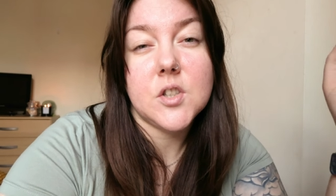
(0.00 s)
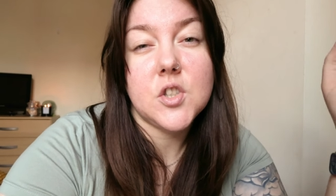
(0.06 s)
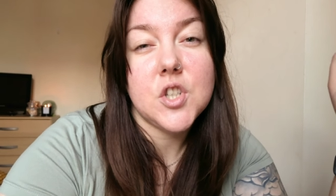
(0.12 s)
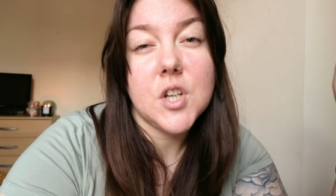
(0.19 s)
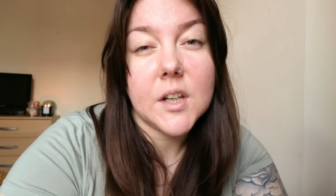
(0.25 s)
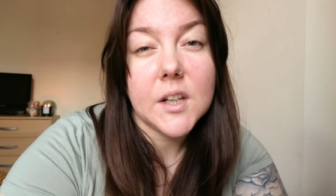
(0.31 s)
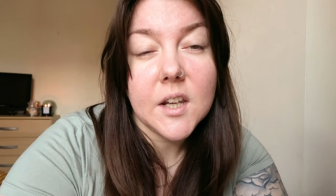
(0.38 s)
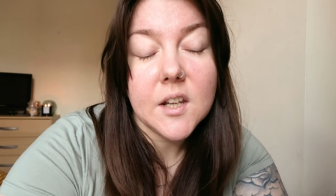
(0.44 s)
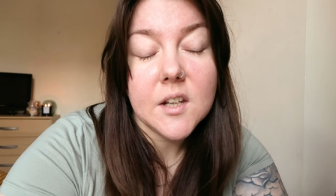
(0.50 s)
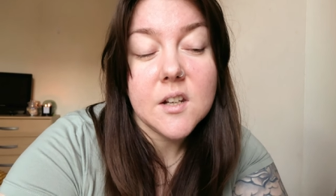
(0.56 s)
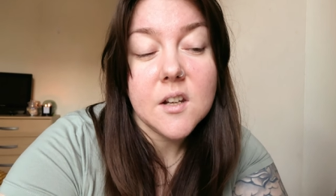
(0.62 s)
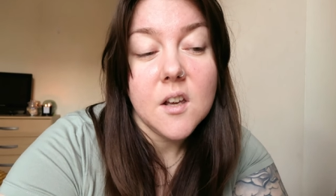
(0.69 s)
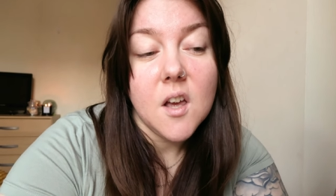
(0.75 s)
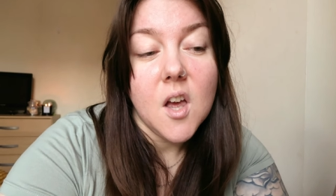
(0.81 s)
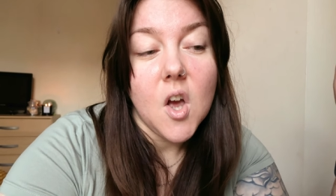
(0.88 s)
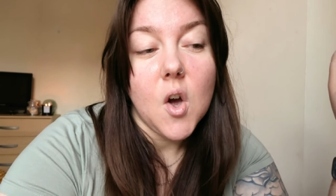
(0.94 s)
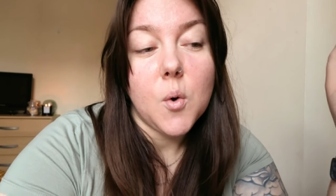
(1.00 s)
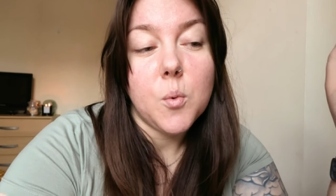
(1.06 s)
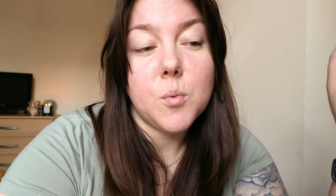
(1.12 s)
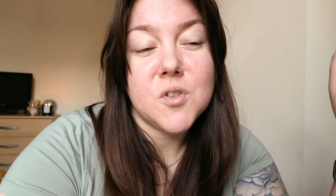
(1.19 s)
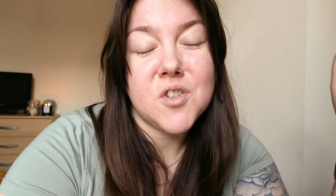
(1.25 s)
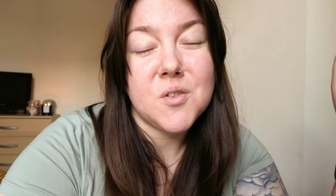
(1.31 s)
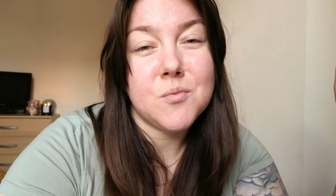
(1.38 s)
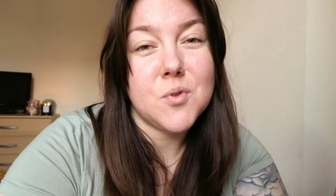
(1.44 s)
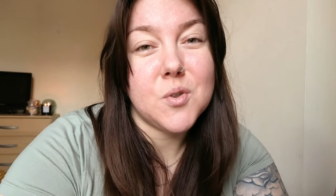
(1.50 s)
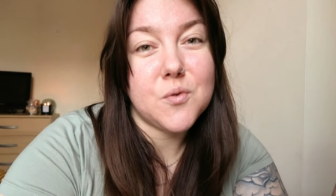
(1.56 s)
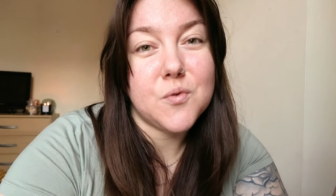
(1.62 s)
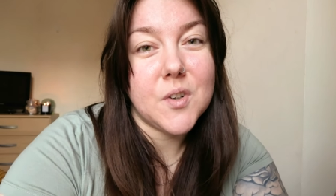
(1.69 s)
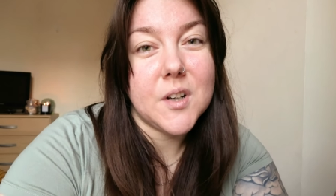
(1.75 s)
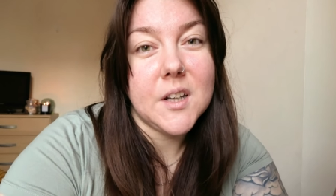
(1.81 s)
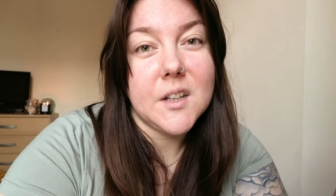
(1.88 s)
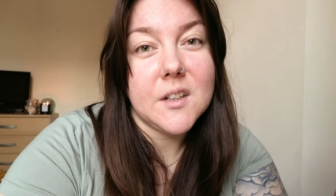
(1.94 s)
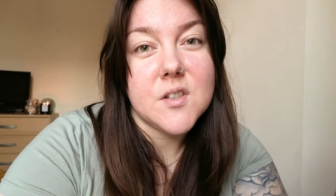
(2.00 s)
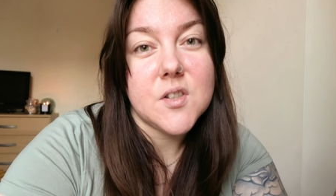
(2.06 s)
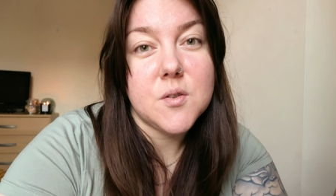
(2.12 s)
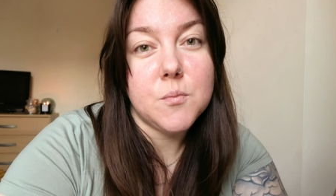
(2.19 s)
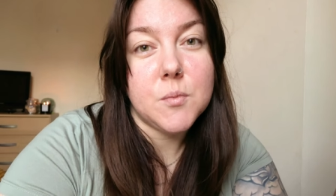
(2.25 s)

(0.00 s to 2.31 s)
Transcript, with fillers: chicken, which I'm not really into